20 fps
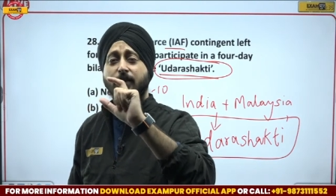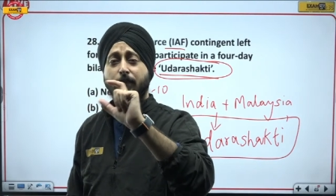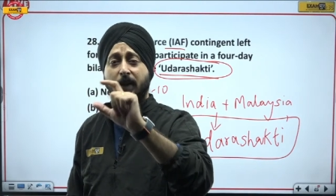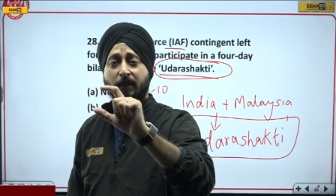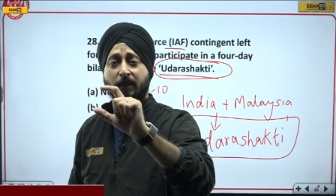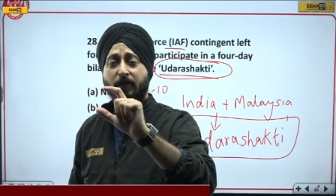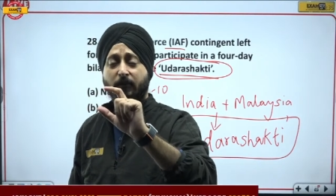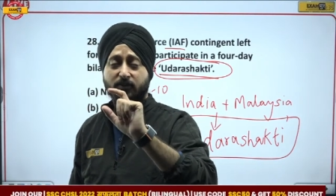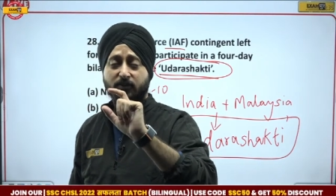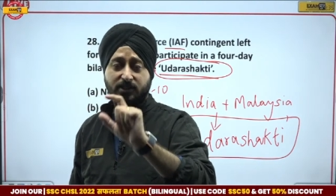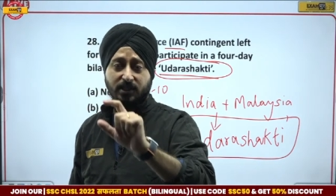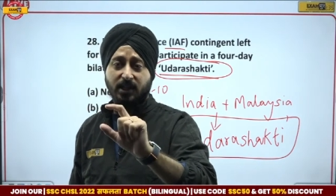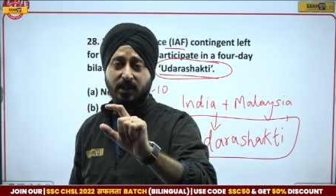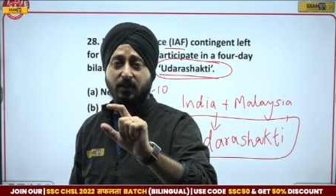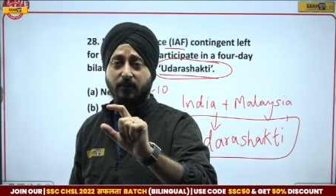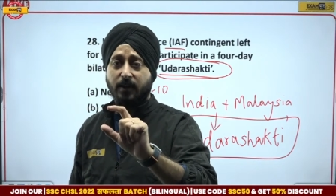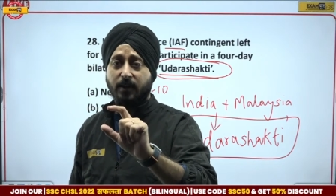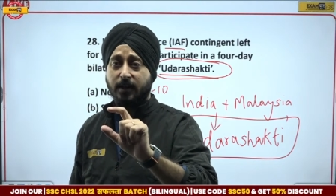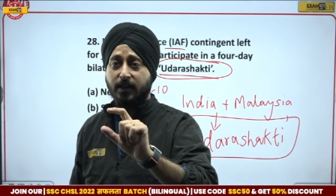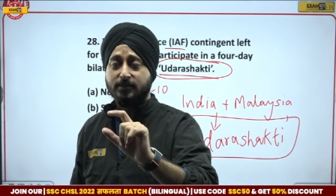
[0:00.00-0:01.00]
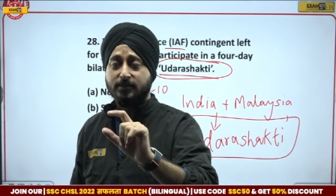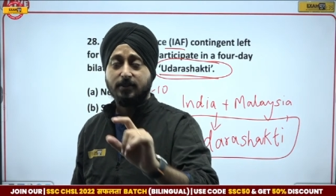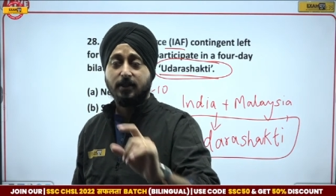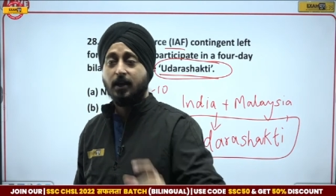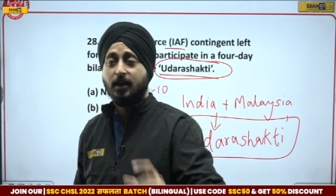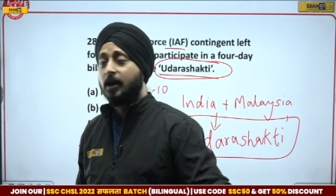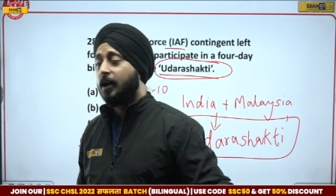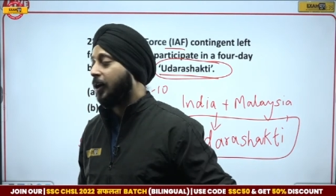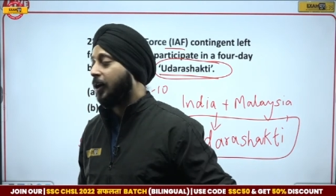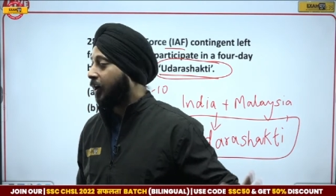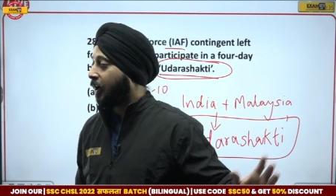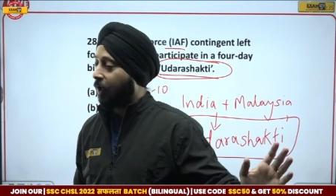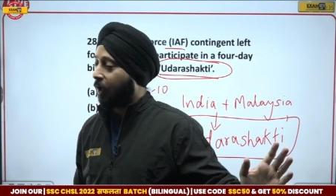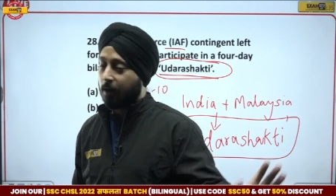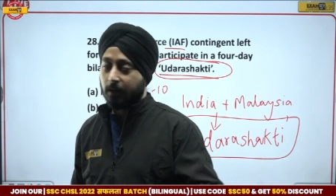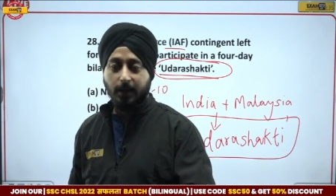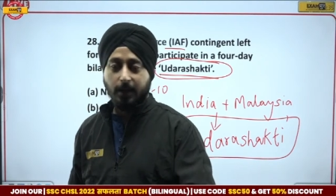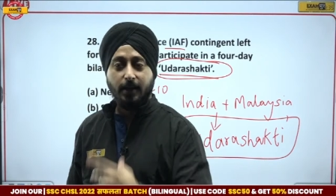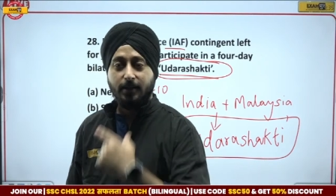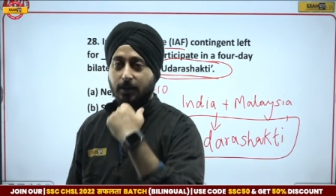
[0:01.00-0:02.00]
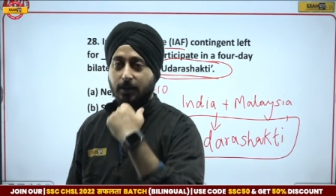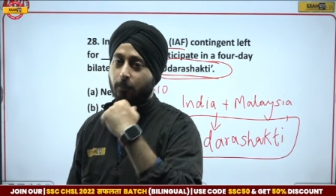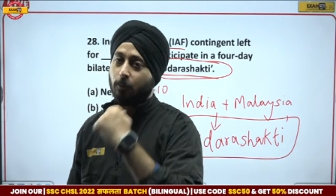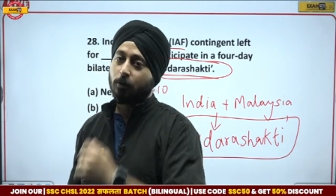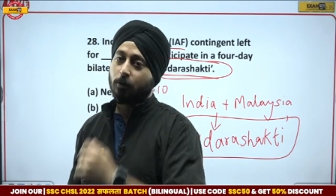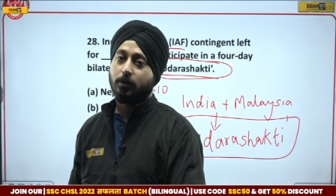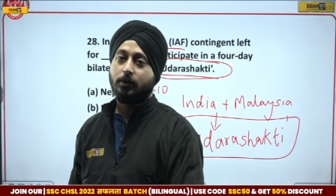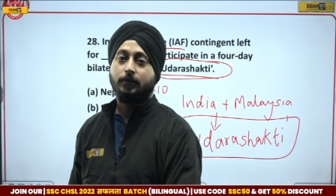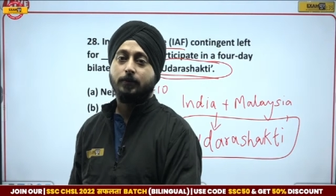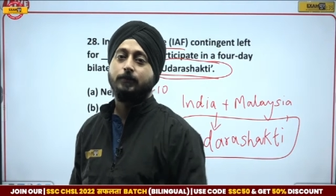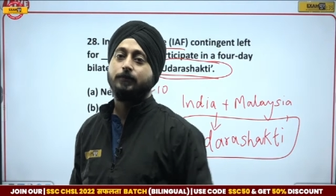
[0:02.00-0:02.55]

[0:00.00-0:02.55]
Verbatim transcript: paper for general awareness read the book